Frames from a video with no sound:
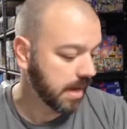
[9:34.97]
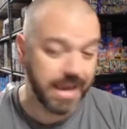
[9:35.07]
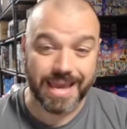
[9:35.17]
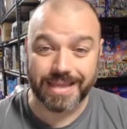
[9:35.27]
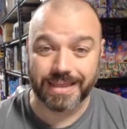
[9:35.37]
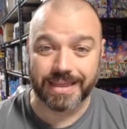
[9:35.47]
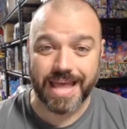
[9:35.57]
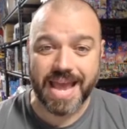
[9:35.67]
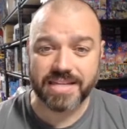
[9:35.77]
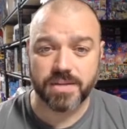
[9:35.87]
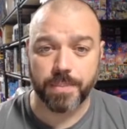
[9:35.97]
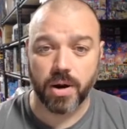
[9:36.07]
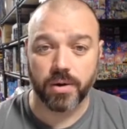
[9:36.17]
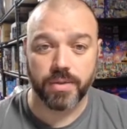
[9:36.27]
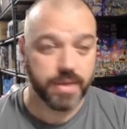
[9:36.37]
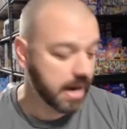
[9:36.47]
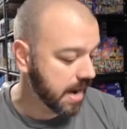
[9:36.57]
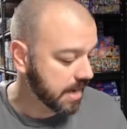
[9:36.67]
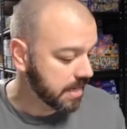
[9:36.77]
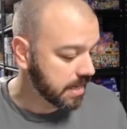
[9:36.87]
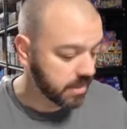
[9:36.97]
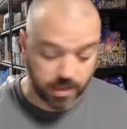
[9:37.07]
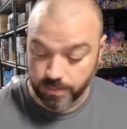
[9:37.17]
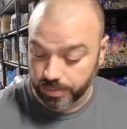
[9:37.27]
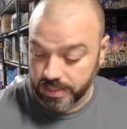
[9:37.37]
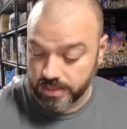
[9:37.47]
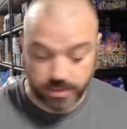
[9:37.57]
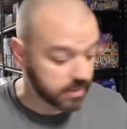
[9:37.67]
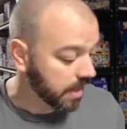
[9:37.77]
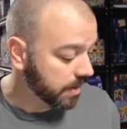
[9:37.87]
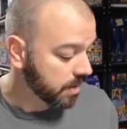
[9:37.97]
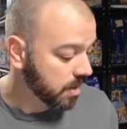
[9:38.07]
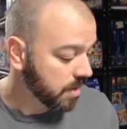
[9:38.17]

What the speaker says: And last part that I need to complete this set,